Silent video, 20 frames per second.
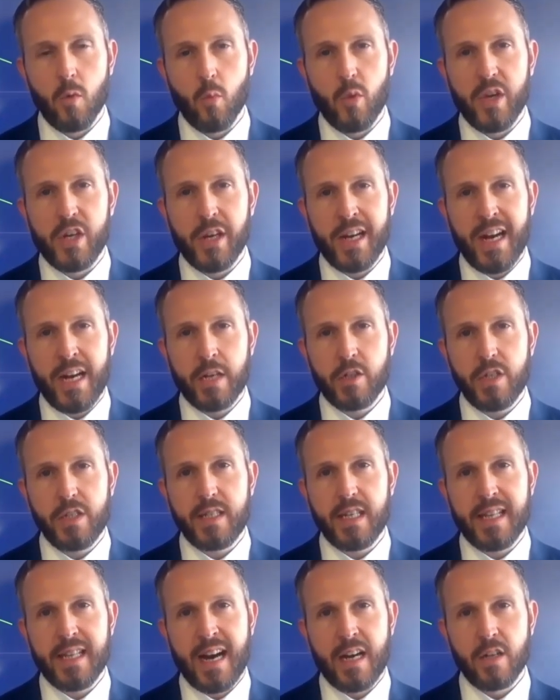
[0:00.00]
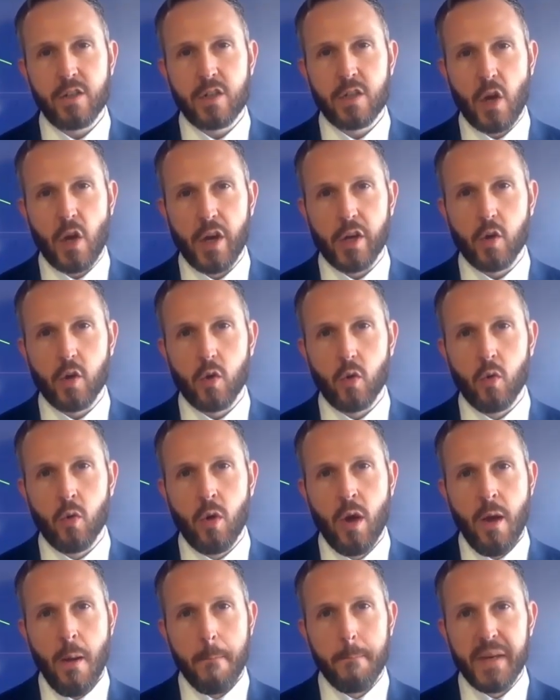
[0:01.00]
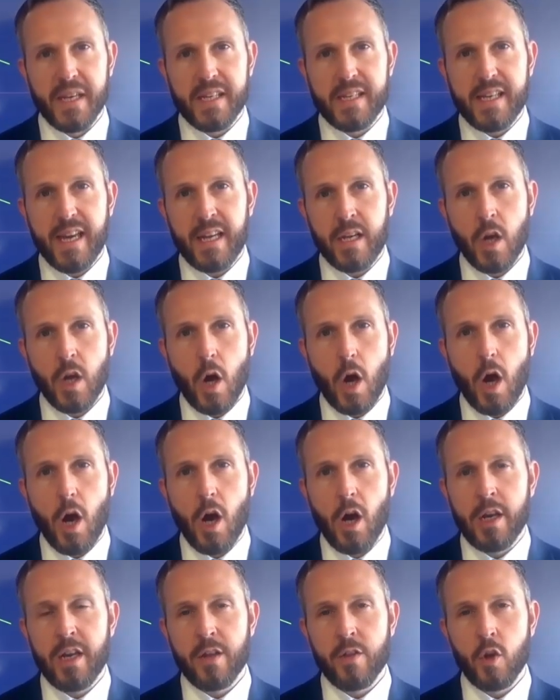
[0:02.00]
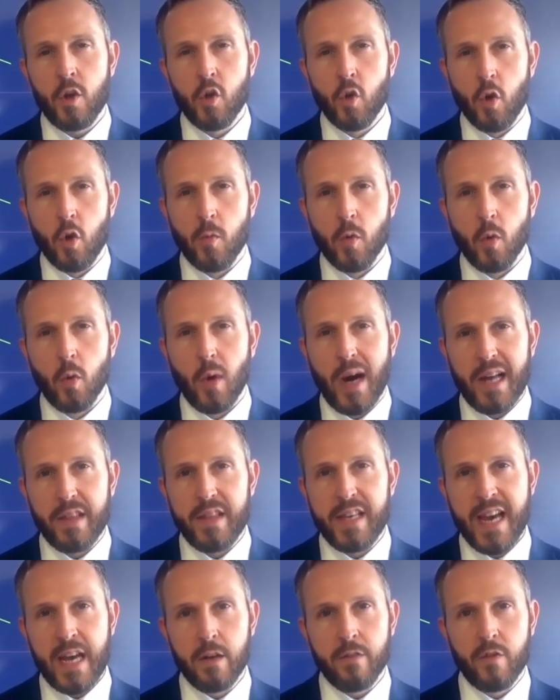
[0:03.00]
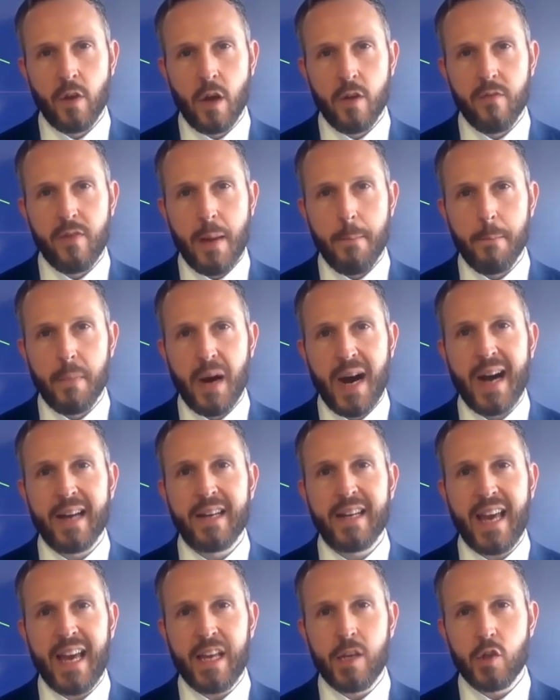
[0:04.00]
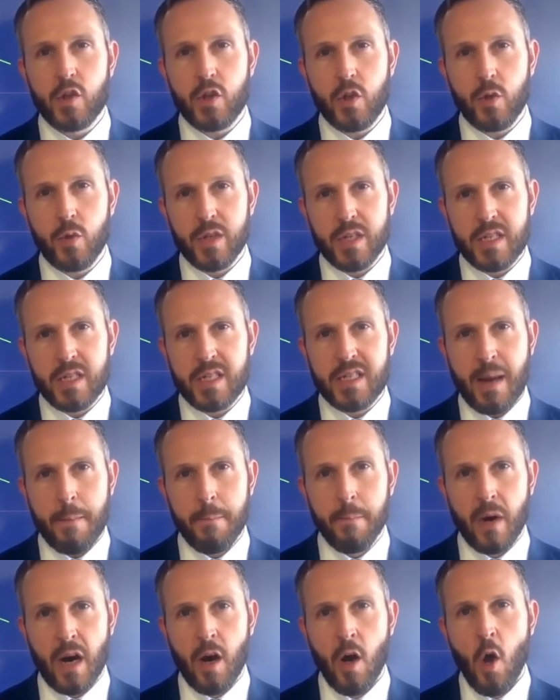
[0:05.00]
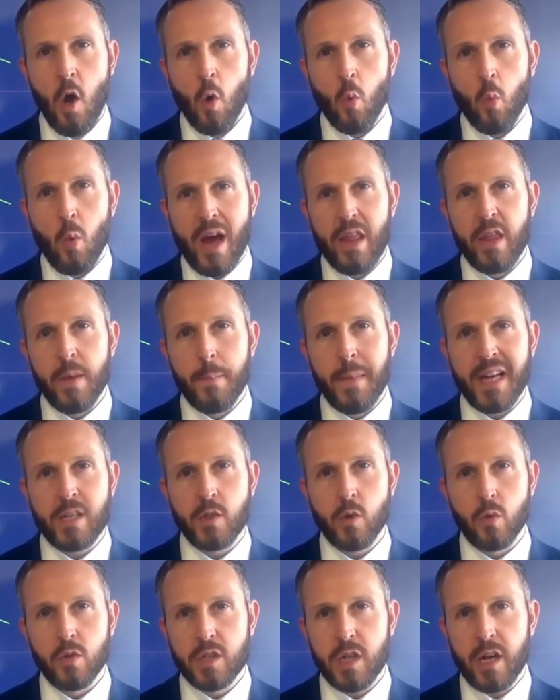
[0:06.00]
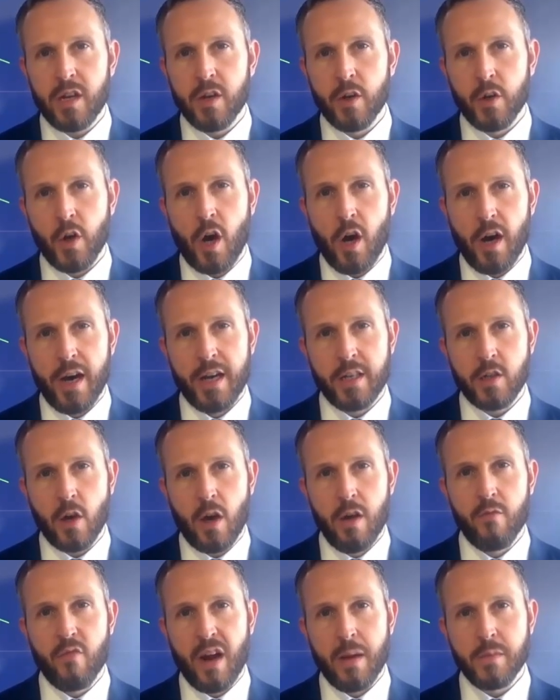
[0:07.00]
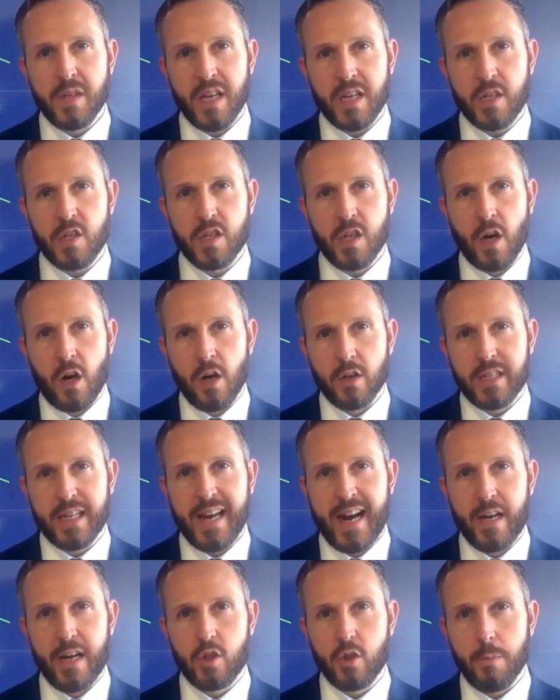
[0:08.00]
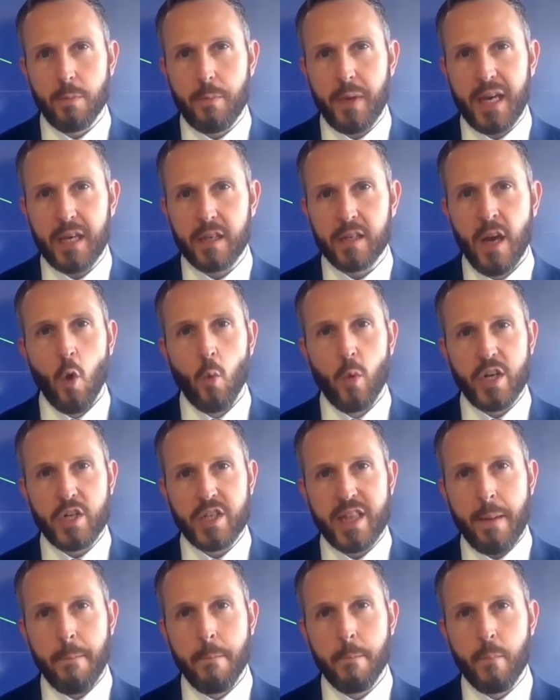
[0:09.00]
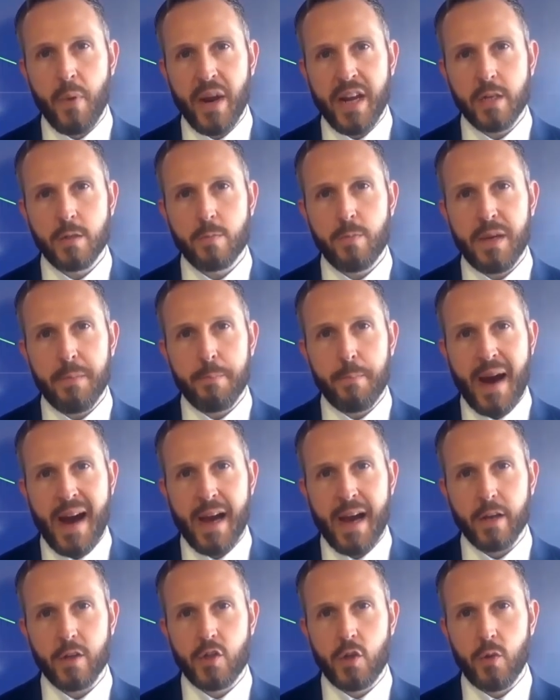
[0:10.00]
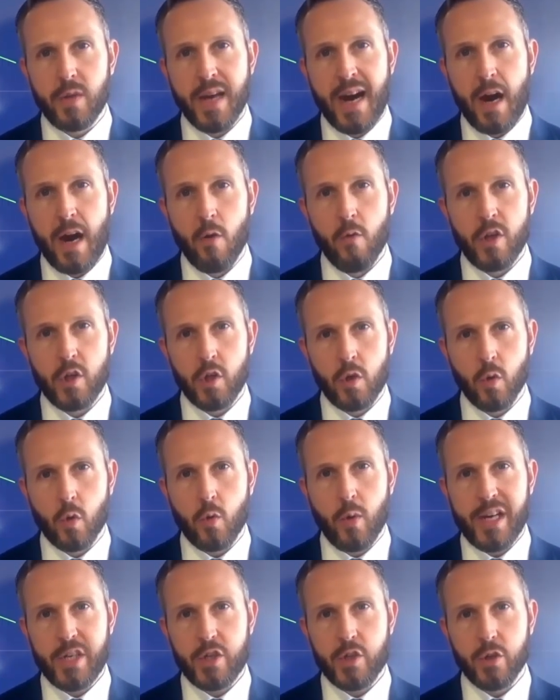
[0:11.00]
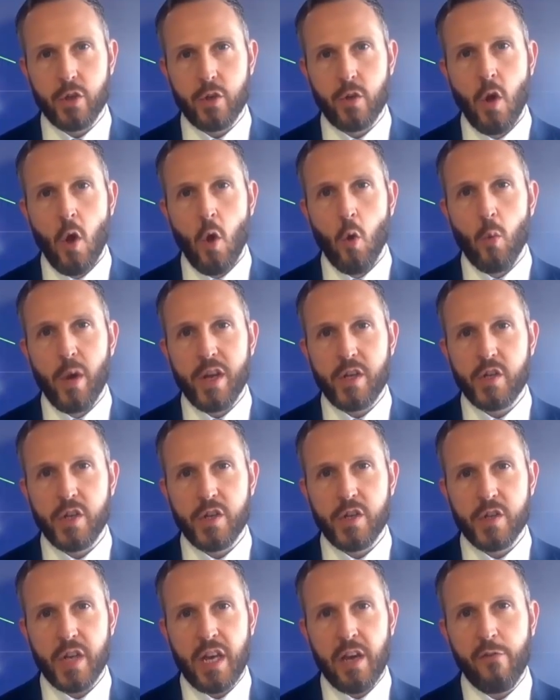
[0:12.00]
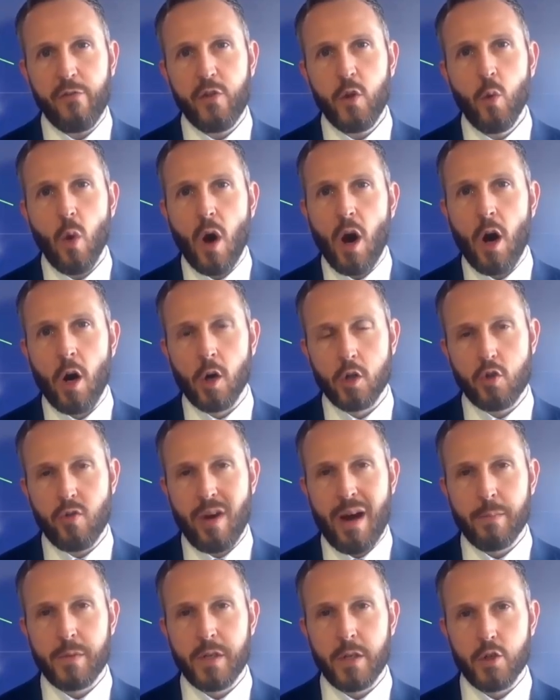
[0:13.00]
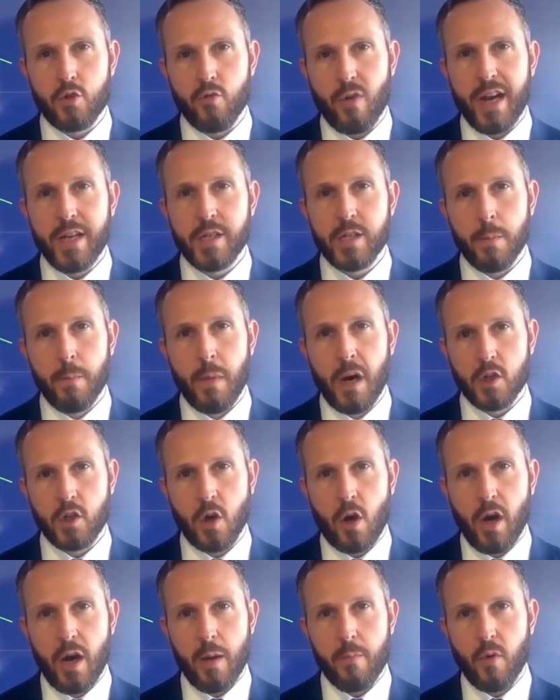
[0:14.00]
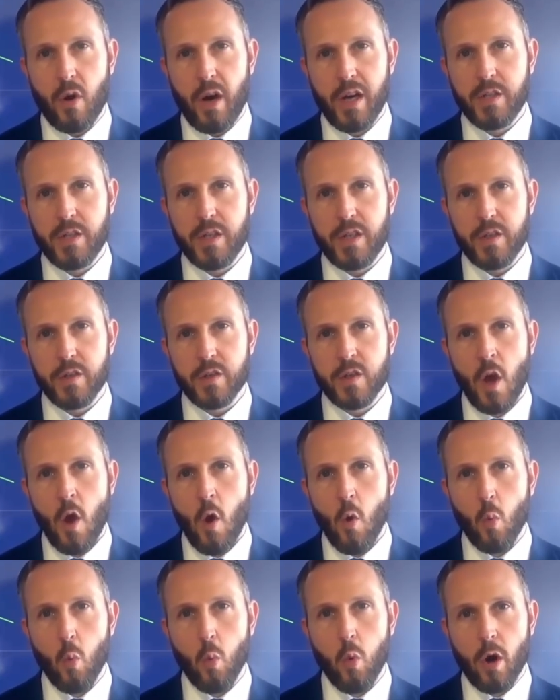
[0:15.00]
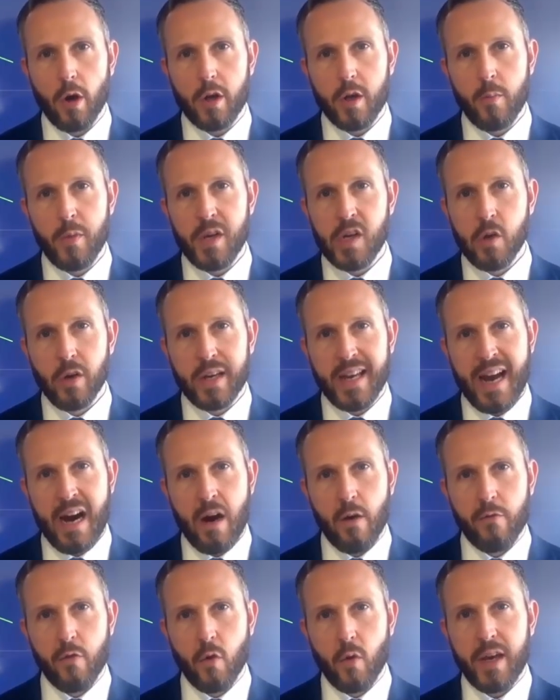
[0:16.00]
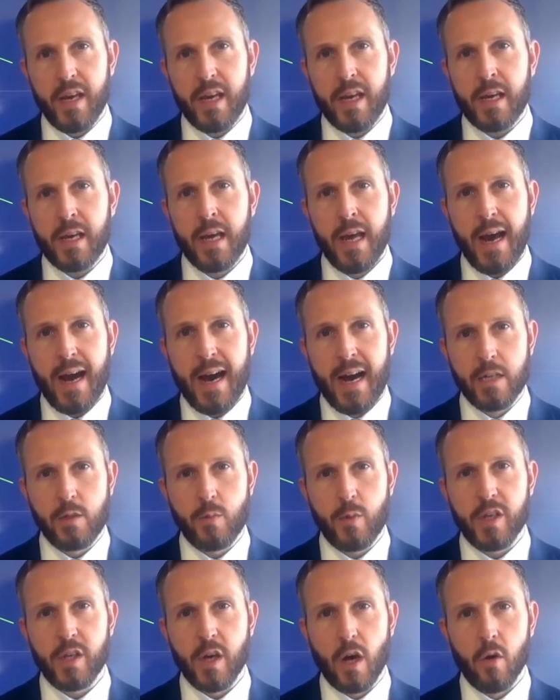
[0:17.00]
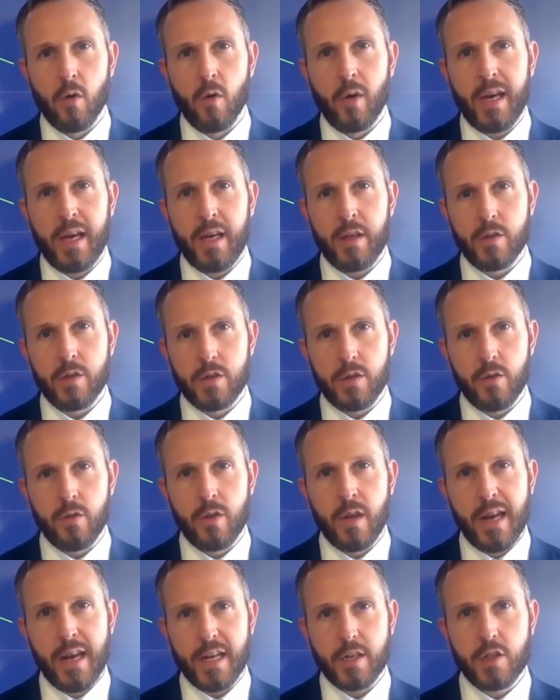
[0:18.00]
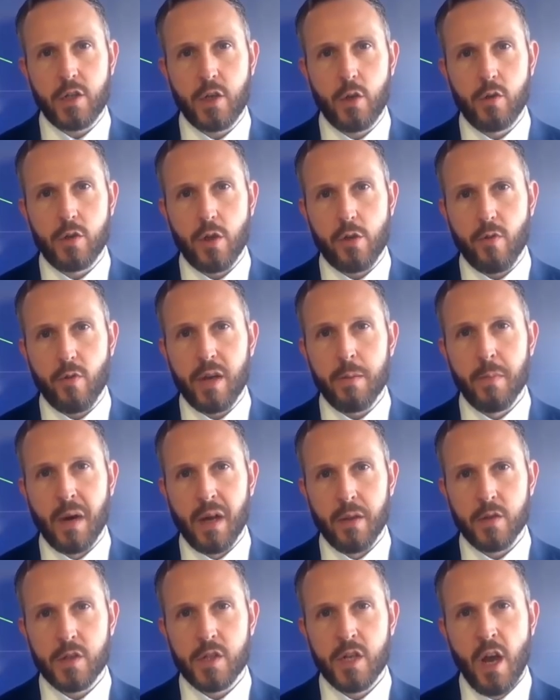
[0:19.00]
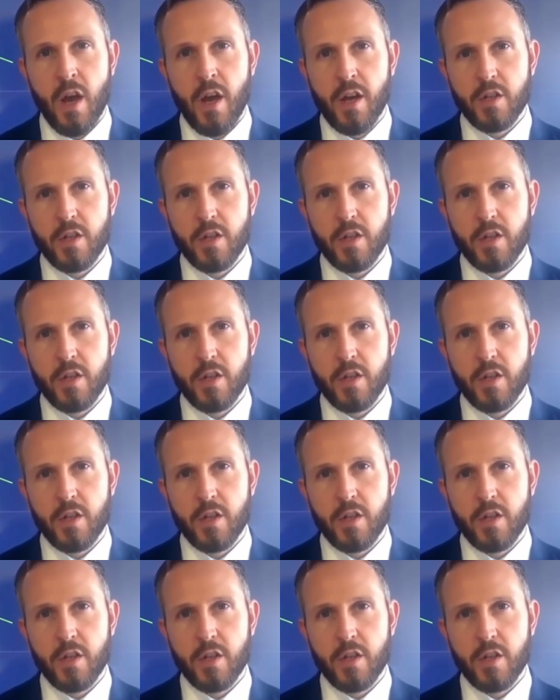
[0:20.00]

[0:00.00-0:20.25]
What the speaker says: We could actually see that cycle begin earlier than normal at the end of November and into December, where the metals, certainly on higher timeframes, they start to catch a bid. Which then brings me back to that original question, which is if you are trapped in trades at much higher prices, what can we look out for here as we go into the next 2 to 3 months?